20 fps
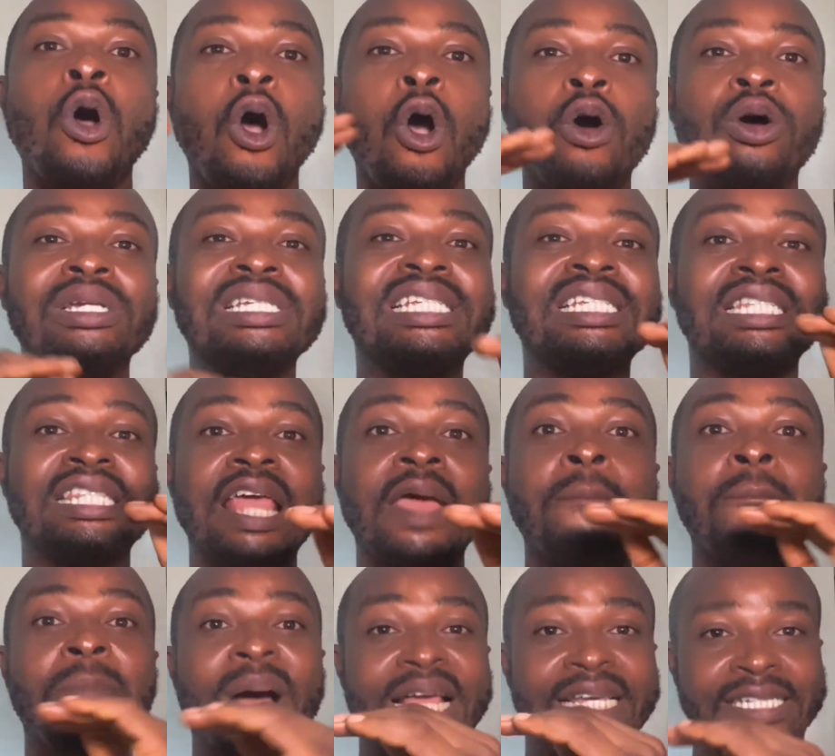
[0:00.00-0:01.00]
on step
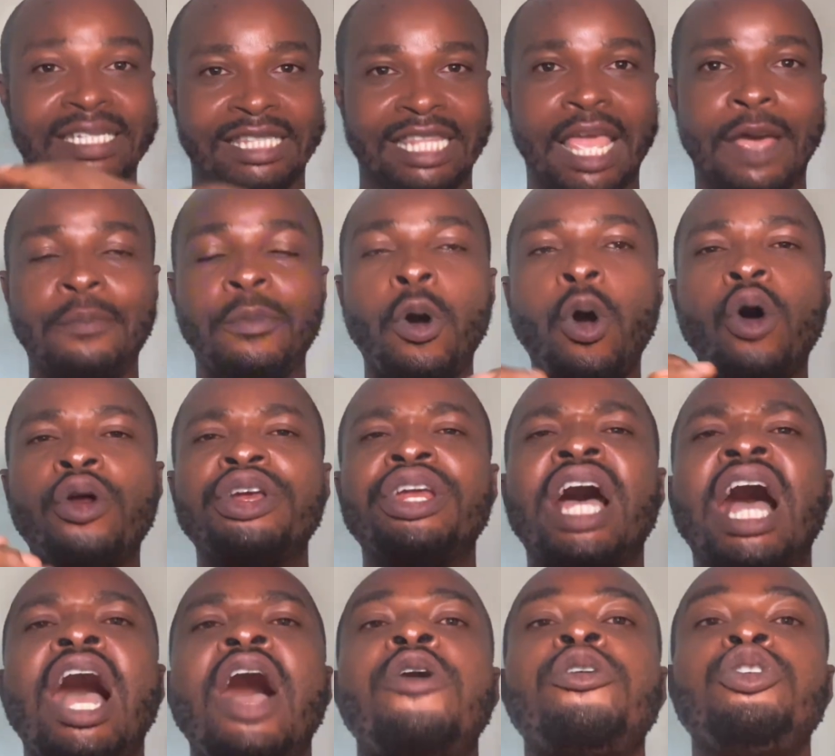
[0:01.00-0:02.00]
by step on
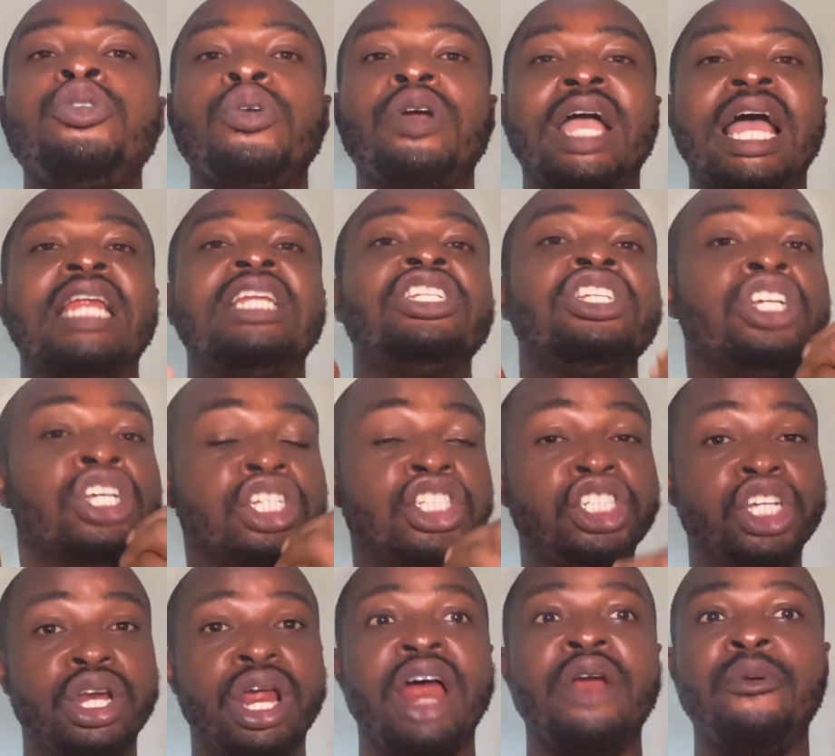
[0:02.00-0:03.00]
how you can
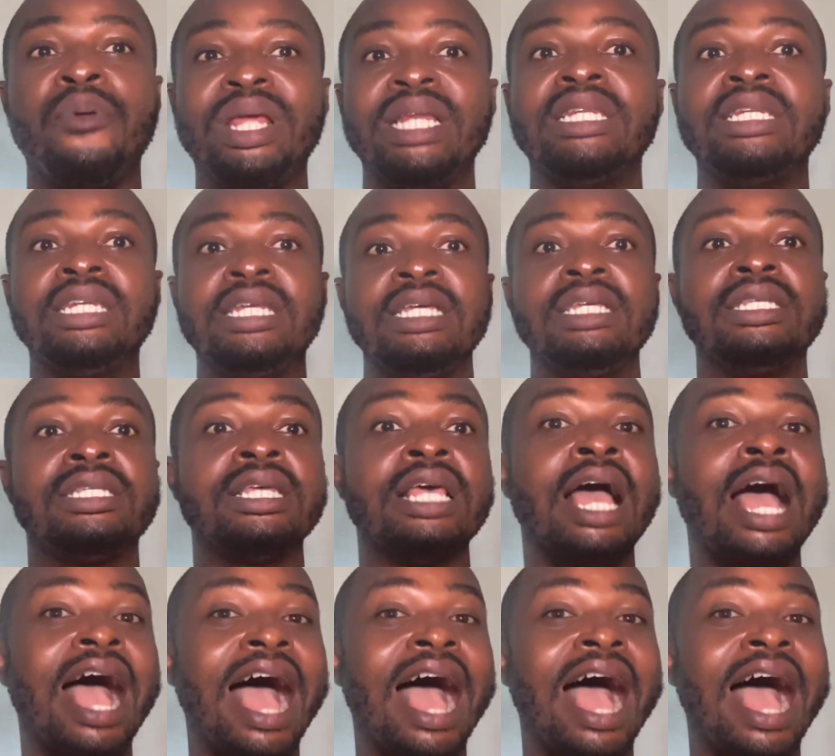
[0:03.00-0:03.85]
generate this